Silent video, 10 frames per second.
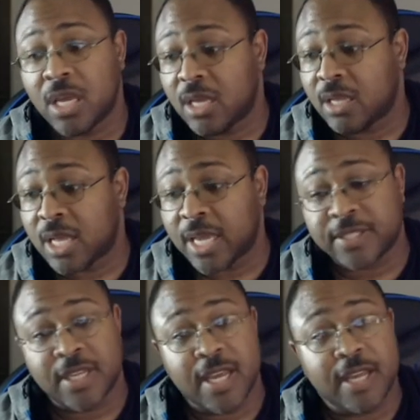Like I
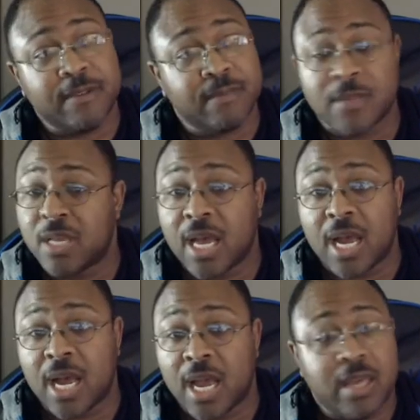said,
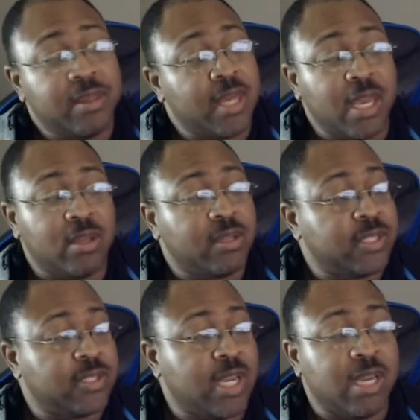I think
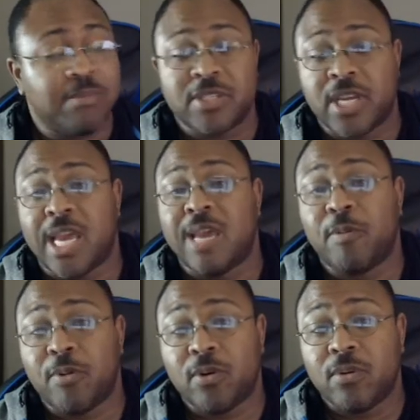this team is
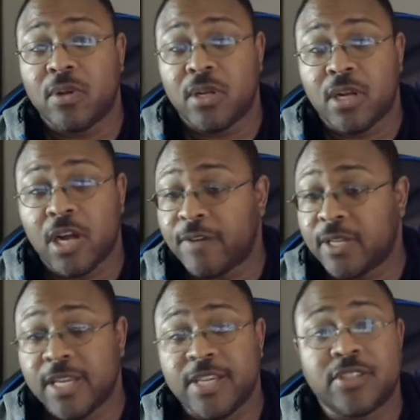capable of
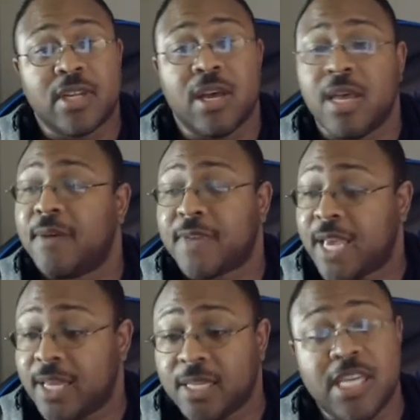at least
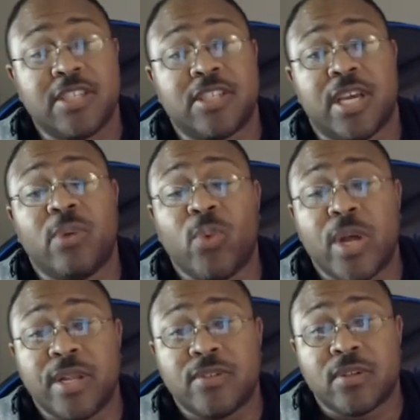10
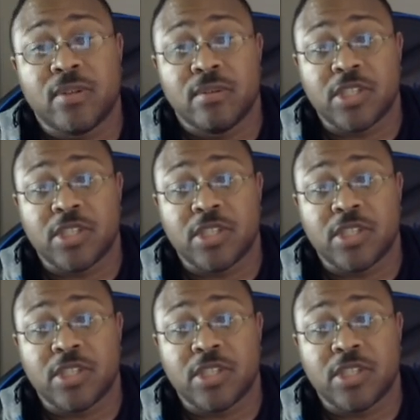wins,